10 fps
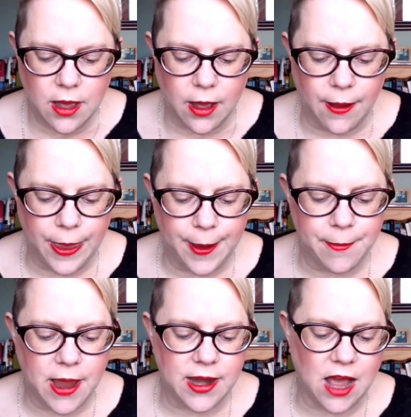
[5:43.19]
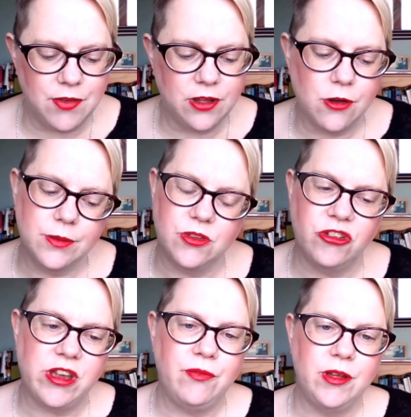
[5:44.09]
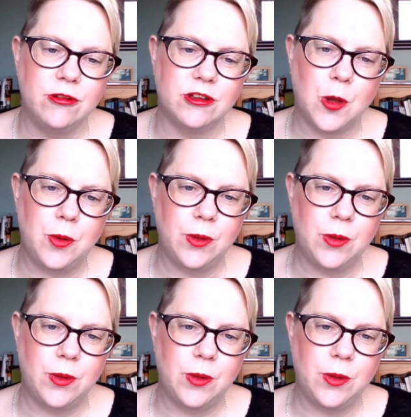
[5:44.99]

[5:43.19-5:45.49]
And having gone up to Sheffield a couple